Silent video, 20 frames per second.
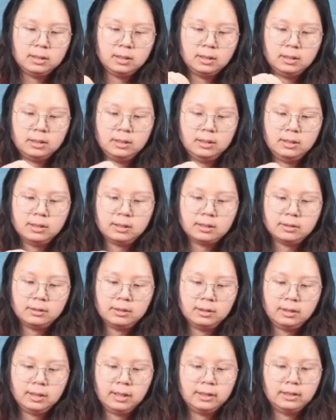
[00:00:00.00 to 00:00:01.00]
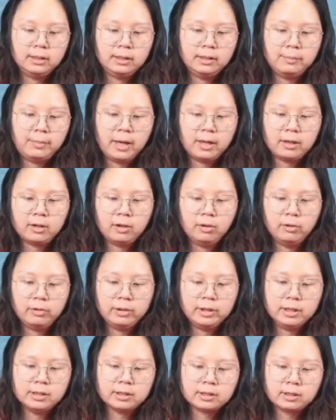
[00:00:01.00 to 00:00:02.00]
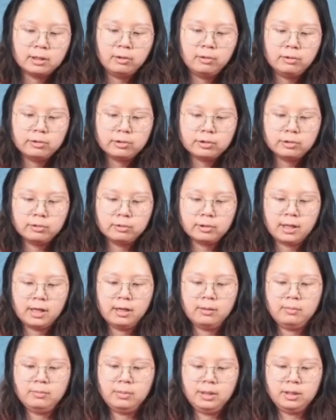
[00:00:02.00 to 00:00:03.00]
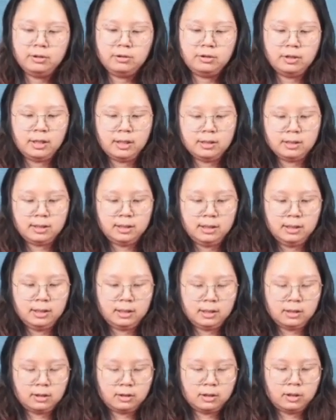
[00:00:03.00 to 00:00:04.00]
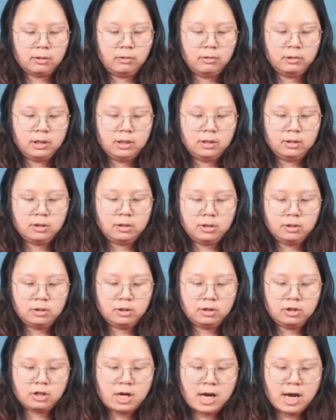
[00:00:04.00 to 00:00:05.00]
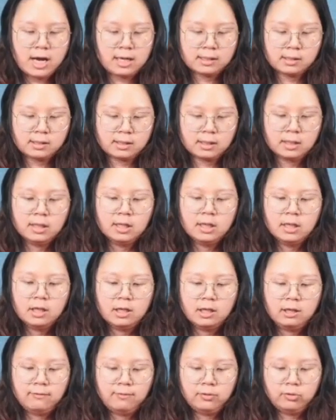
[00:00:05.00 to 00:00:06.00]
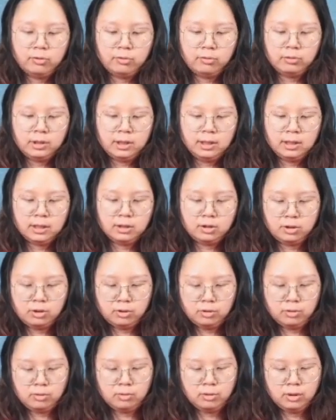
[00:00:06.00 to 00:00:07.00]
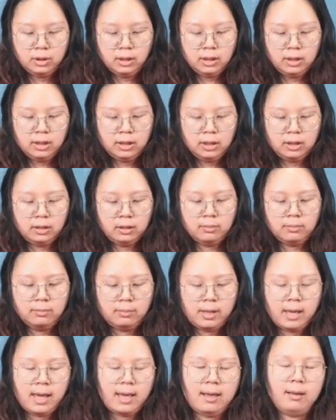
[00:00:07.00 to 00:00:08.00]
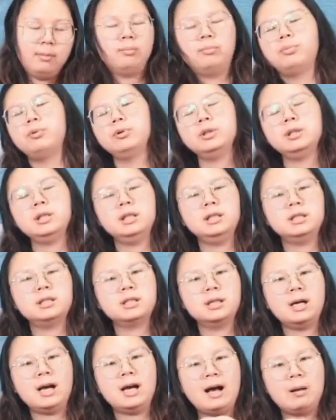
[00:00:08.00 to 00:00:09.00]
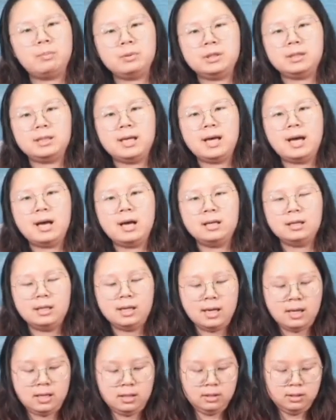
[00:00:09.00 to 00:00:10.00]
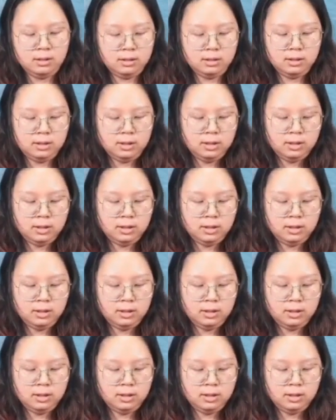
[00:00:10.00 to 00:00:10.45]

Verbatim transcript: uh, this and the buckle is also can be adjusted according to your chest if you need to uh, put it upside and uh,